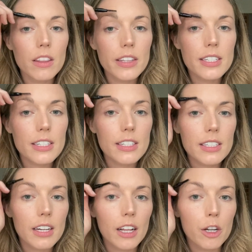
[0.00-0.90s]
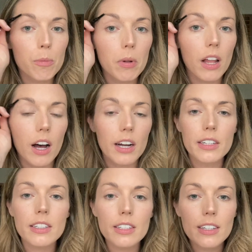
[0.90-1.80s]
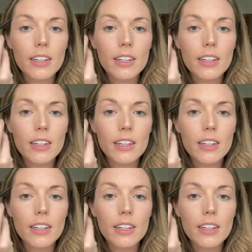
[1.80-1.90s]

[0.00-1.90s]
This is the color Blonde.